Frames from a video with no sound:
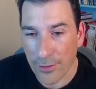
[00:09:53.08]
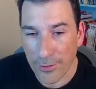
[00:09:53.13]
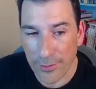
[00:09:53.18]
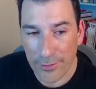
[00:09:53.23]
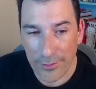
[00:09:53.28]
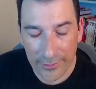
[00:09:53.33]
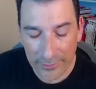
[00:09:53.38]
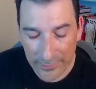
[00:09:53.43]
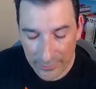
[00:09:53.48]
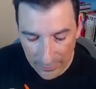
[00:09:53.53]

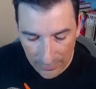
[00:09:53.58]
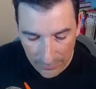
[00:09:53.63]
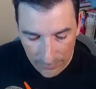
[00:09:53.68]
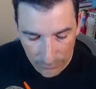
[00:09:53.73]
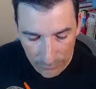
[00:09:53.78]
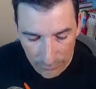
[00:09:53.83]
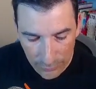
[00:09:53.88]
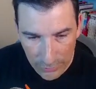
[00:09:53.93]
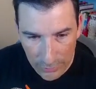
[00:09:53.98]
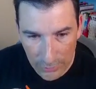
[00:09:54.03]
this
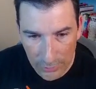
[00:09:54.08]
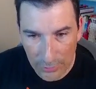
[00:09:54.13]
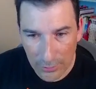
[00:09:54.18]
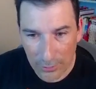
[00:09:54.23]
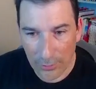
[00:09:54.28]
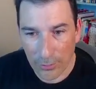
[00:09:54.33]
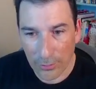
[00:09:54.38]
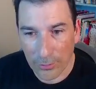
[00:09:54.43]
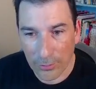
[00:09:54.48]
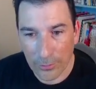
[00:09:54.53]
can
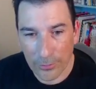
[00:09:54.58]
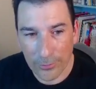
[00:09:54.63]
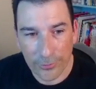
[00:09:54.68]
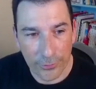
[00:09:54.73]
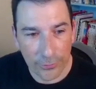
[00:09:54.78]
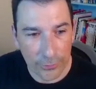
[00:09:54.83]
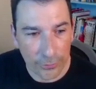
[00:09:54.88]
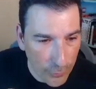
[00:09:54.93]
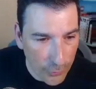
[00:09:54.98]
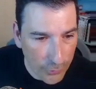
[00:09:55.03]
be
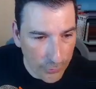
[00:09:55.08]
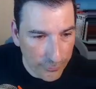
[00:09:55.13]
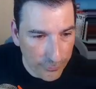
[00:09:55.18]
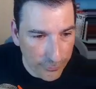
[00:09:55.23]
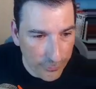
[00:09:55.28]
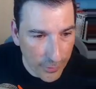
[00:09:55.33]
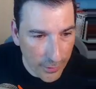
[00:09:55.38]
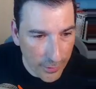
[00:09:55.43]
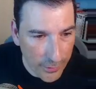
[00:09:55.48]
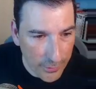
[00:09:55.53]
also
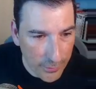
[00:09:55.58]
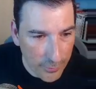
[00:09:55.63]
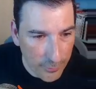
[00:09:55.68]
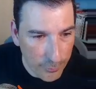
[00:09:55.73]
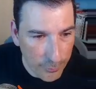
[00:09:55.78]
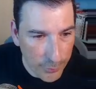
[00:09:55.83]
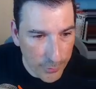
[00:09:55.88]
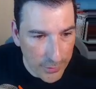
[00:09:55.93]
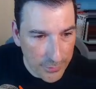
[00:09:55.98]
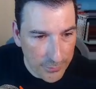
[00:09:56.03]
modified a
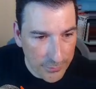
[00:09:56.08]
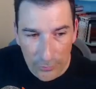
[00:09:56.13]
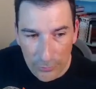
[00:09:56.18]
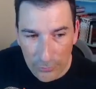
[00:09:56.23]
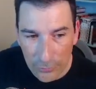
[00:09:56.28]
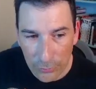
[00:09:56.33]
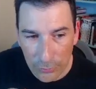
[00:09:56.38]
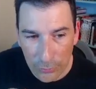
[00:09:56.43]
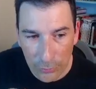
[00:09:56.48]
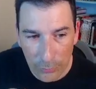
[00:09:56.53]
bit
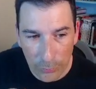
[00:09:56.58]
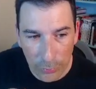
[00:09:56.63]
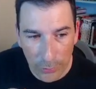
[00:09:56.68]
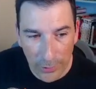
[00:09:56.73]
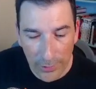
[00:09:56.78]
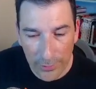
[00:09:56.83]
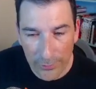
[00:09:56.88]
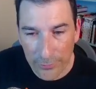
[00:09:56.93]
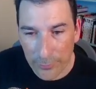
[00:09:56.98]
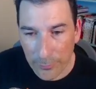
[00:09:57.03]
to
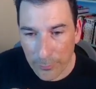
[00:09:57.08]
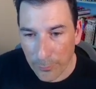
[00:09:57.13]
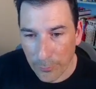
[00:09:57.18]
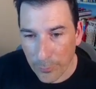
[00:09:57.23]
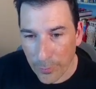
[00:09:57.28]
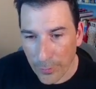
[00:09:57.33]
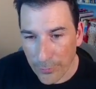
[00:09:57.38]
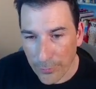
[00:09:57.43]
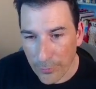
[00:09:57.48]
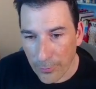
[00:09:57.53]
blend
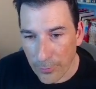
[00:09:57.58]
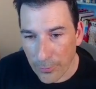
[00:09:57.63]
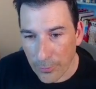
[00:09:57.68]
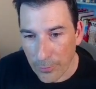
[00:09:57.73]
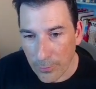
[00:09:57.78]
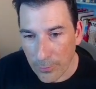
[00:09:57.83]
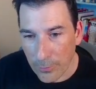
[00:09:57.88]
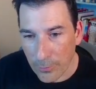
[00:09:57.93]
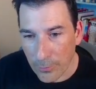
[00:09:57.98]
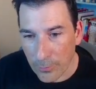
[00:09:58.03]

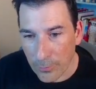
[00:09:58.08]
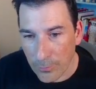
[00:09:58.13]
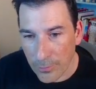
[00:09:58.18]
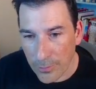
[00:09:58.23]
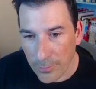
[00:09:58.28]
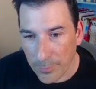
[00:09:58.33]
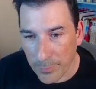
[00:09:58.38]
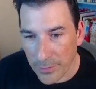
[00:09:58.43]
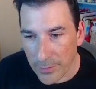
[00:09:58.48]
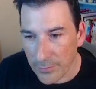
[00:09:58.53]
better with
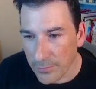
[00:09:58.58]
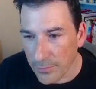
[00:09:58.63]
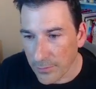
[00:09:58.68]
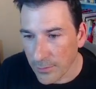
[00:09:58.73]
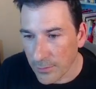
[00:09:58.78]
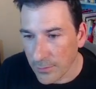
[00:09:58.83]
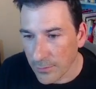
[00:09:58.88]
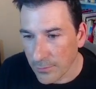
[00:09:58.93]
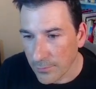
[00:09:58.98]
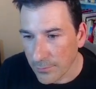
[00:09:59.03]
the
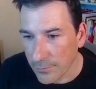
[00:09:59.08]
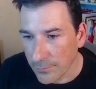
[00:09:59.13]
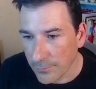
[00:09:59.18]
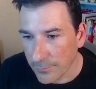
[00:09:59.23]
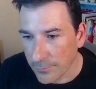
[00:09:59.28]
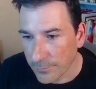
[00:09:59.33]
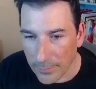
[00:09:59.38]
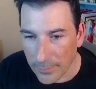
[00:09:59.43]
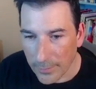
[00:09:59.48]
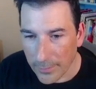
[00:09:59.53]
painting
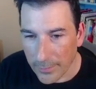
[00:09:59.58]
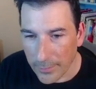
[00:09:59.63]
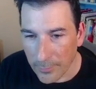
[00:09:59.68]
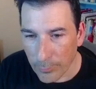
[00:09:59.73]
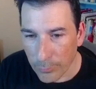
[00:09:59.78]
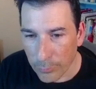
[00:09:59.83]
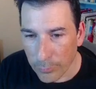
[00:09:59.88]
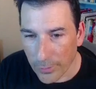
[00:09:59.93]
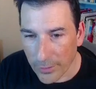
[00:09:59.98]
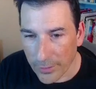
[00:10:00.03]
and I
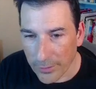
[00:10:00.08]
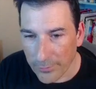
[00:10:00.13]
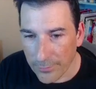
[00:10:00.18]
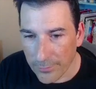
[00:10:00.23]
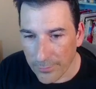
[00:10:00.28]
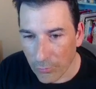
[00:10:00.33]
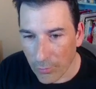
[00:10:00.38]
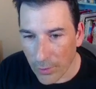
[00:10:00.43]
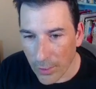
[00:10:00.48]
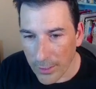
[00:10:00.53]

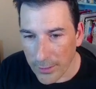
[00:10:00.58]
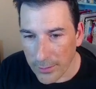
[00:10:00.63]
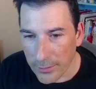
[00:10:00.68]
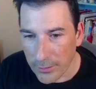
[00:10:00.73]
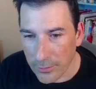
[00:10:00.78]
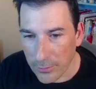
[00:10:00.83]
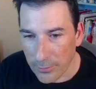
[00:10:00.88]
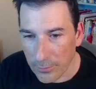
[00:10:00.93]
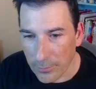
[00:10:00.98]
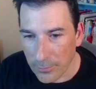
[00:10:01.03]
blend right
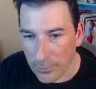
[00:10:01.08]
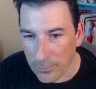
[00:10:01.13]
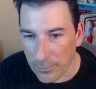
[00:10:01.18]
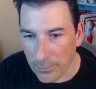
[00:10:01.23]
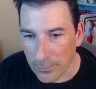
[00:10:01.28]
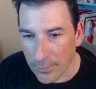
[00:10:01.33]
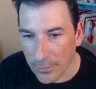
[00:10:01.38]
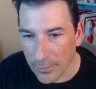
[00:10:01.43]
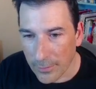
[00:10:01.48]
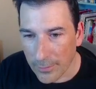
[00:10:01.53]
here
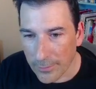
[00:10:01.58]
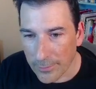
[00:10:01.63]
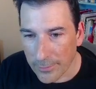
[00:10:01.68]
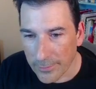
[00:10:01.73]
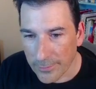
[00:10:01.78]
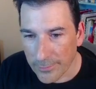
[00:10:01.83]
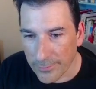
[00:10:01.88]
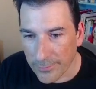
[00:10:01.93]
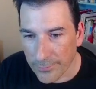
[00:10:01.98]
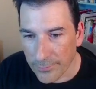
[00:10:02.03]
and
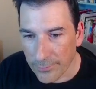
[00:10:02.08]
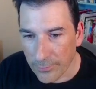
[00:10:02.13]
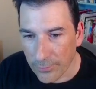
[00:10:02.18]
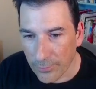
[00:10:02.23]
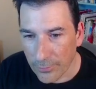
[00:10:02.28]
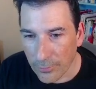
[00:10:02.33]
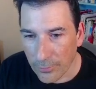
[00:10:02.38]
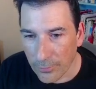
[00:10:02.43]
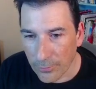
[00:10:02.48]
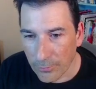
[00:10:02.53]
it's
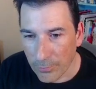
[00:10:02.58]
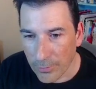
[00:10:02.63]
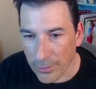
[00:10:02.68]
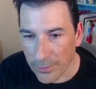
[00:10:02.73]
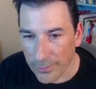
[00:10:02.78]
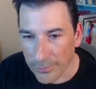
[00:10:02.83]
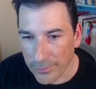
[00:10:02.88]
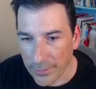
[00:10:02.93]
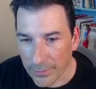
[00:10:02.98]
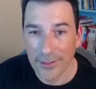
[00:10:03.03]

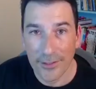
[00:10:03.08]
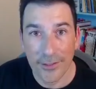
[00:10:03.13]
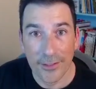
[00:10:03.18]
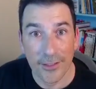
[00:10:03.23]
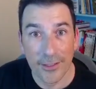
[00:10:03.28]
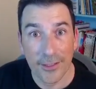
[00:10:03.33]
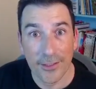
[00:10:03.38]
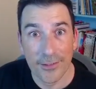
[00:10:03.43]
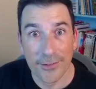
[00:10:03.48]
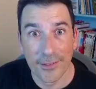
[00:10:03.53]
already done
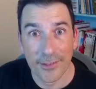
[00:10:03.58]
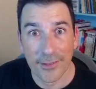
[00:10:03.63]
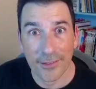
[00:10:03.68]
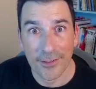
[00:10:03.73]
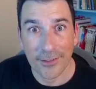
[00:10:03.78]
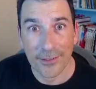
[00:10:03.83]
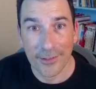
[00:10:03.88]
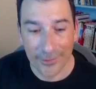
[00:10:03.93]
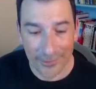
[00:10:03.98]
easy